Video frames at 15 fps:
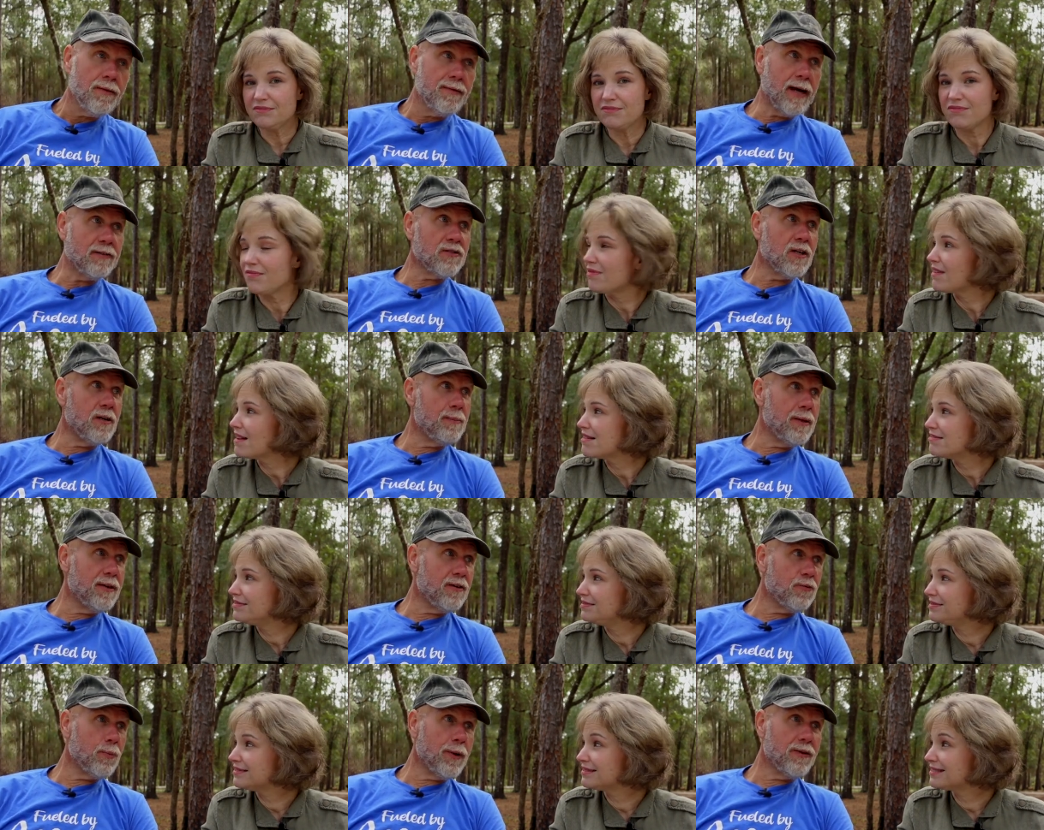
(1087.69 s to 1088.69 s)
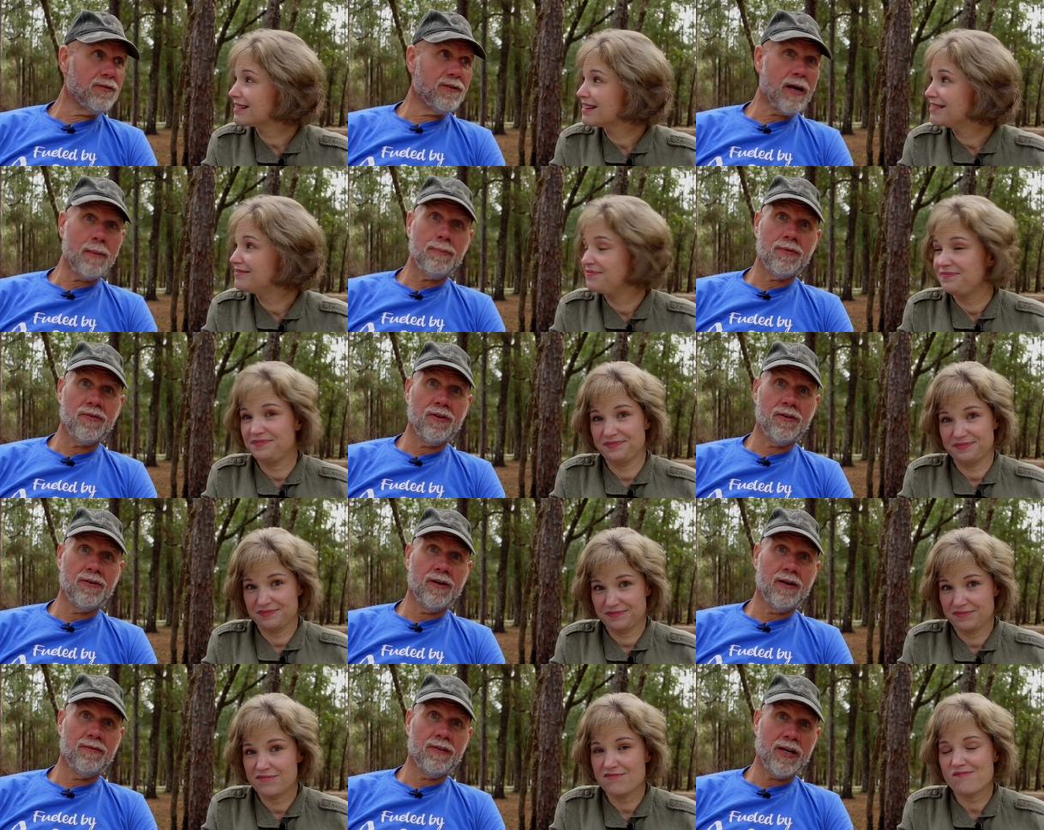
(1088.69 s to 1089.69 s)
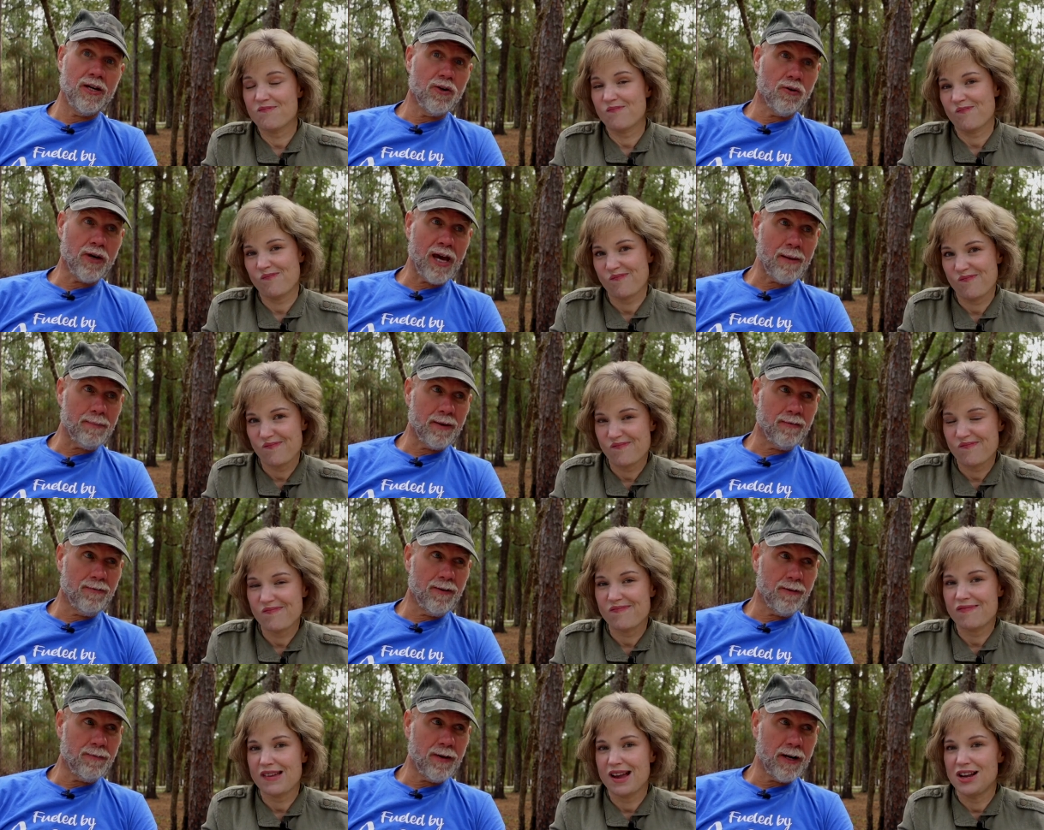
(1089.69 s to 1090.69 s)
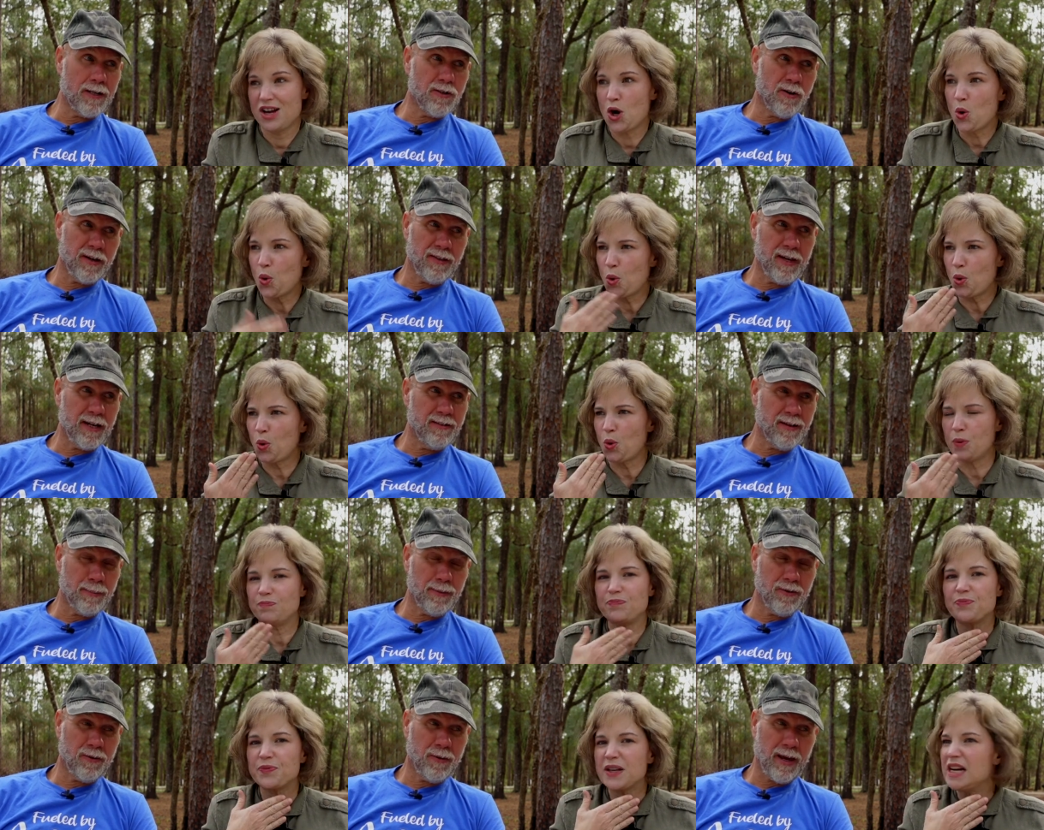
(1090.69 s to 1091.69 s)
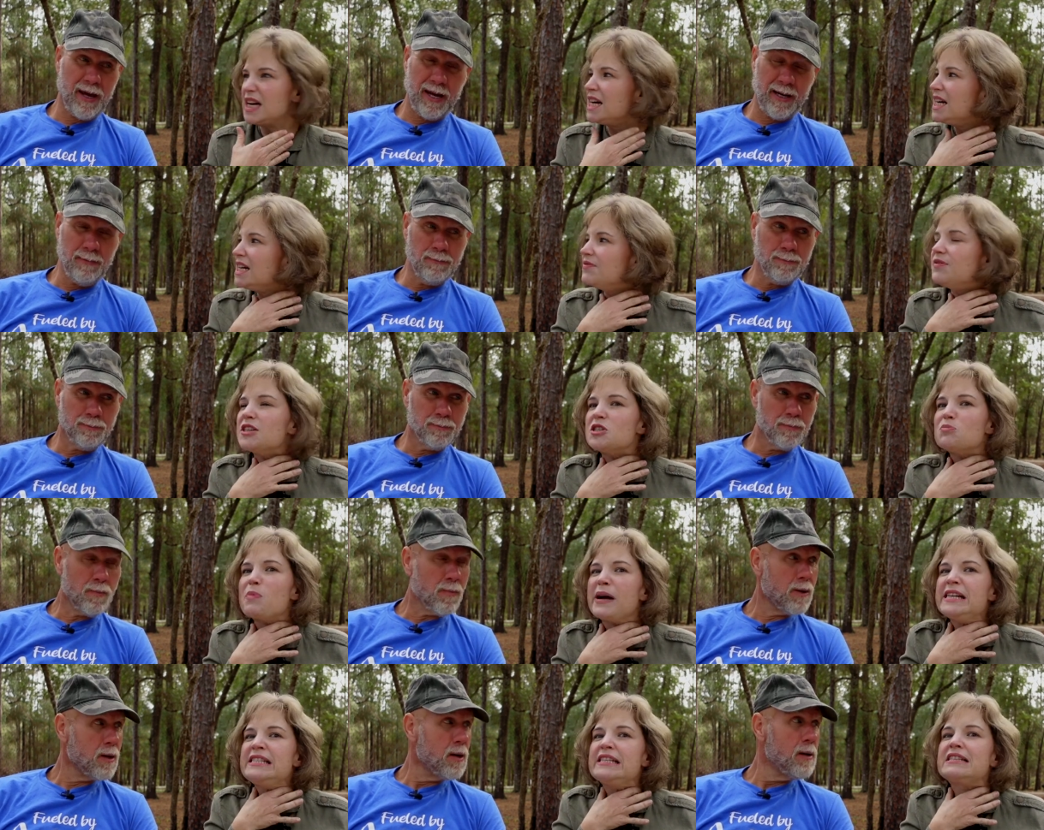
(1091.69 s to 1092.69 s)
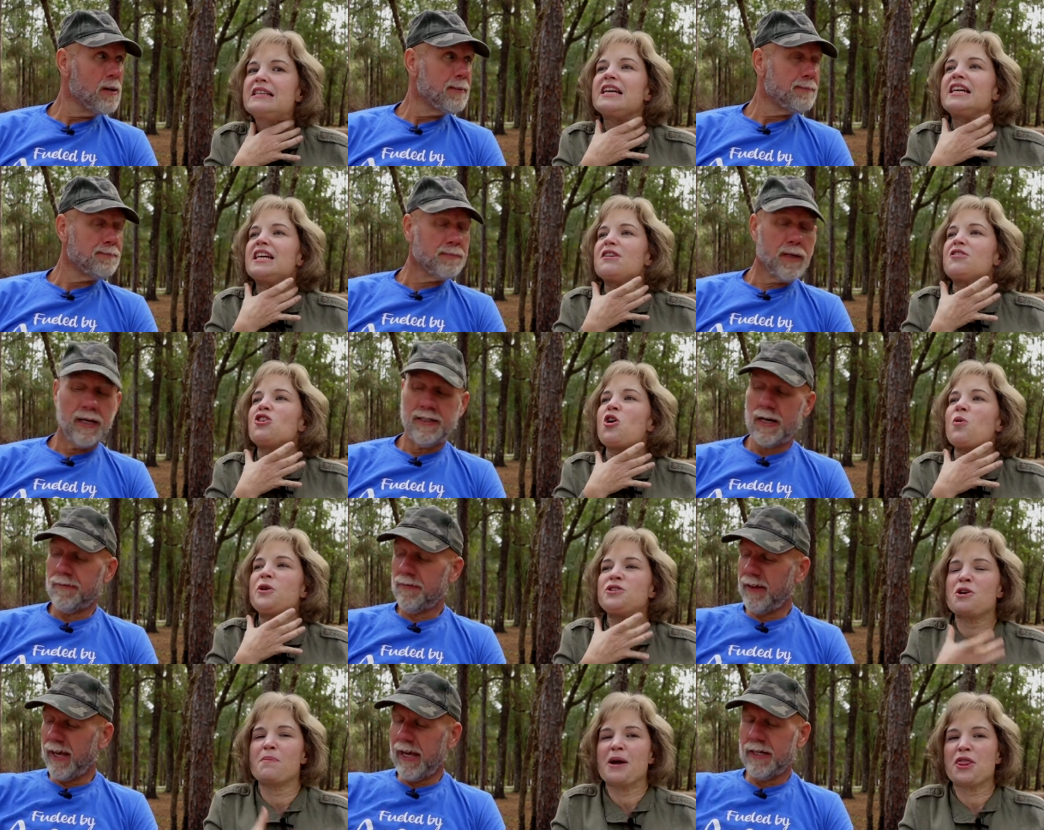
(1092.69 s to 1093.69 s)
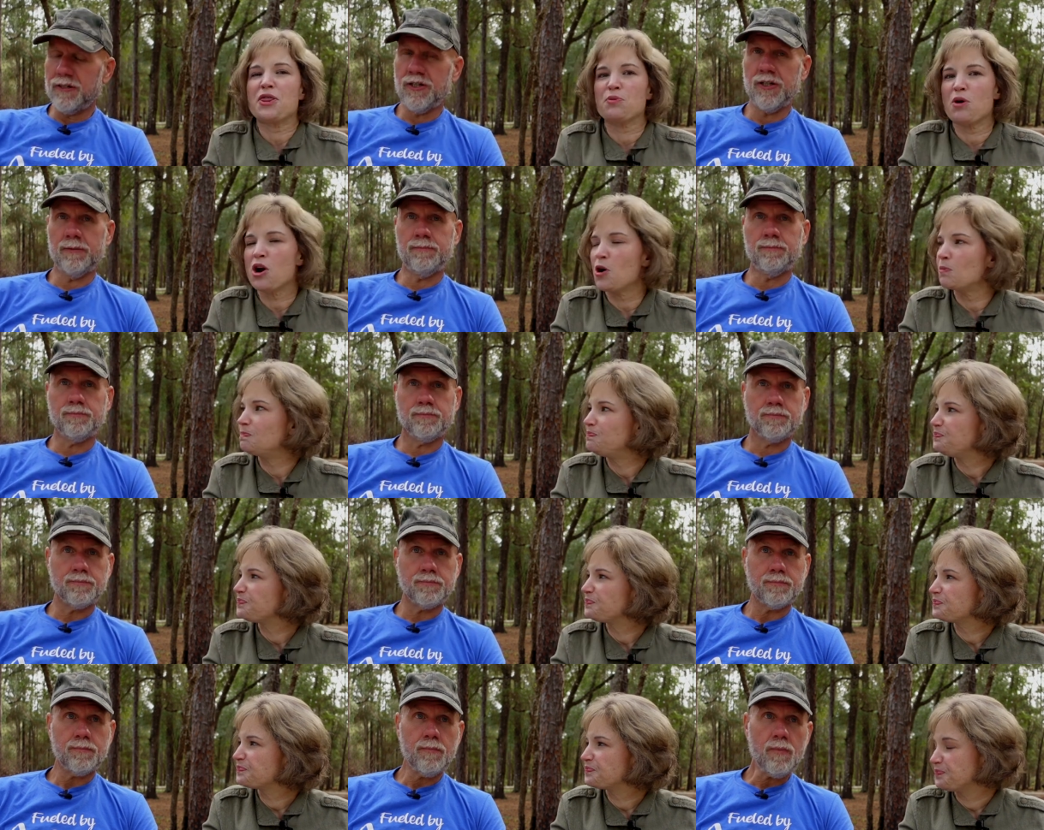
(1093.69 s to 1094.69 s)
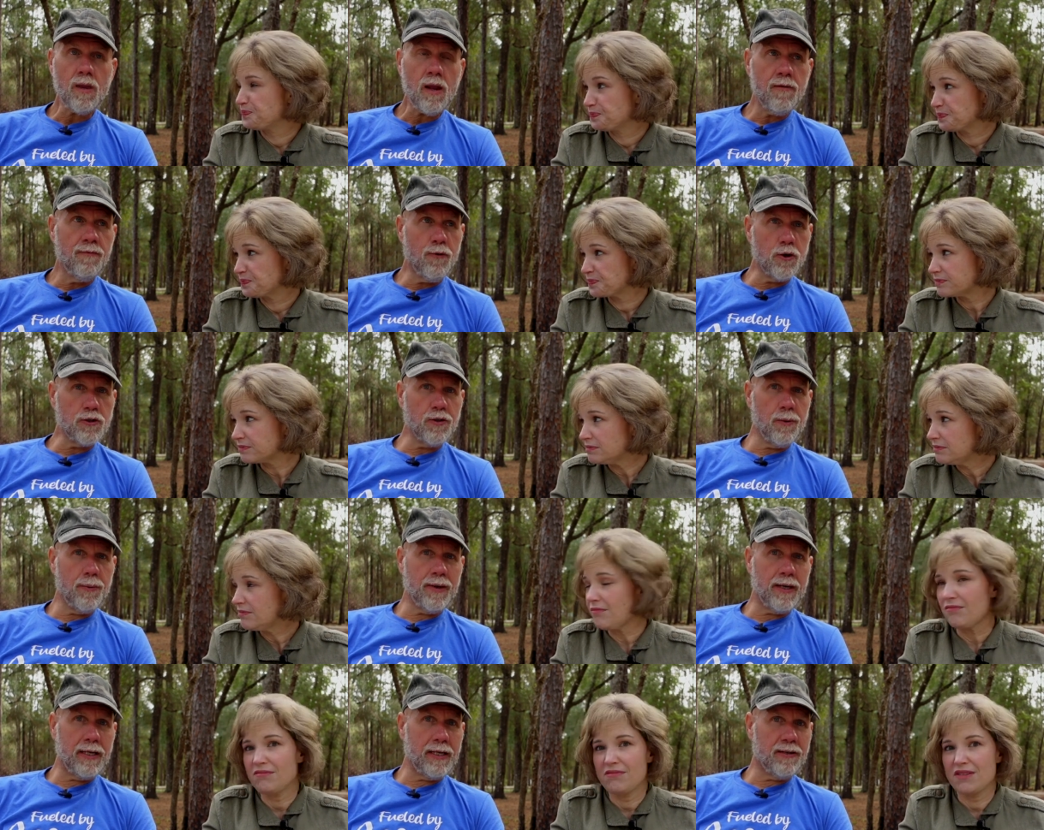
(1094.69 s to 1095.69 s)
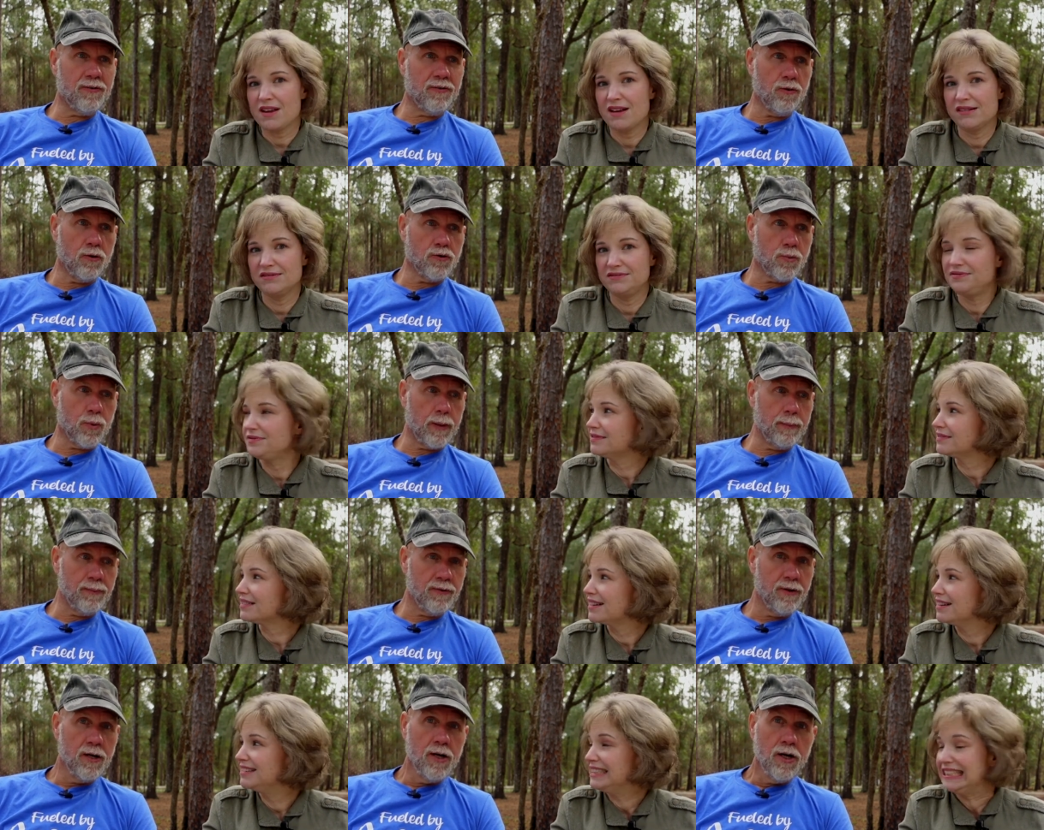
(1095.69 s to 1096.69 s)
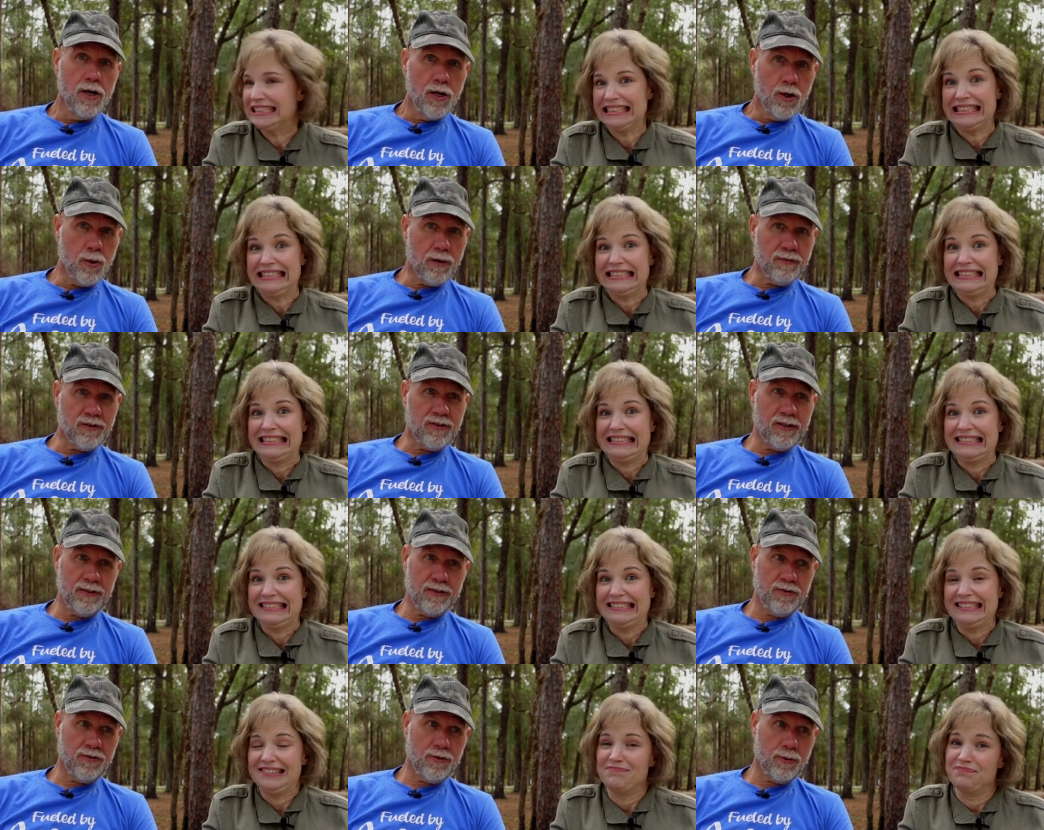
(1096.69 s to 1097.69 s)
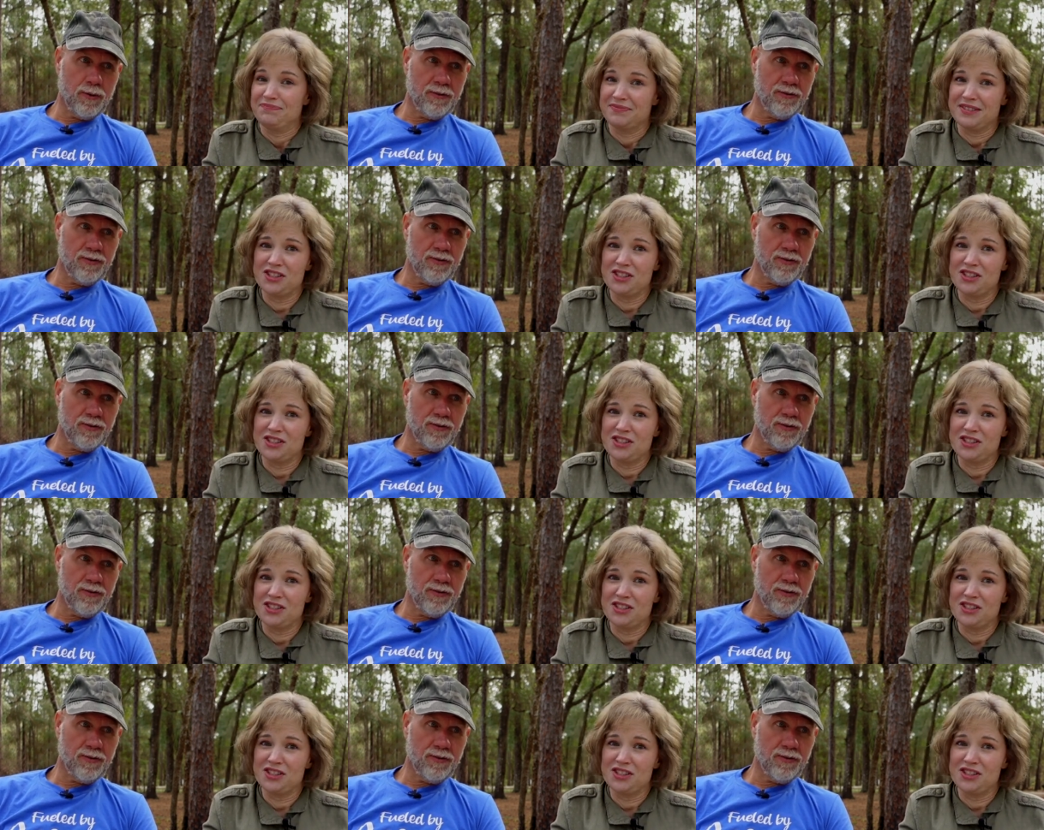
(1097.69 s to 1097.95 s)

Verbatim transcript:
Speaker 1: That's going to be this week's episode of Keto Camping Fear Factor. I think it's episode eight.
Speaker 2: The spice is like it going definitely down my throat. You.
Speaker 1: Fortunately, we didn't eat the soldier worms. Whoever sent those to us,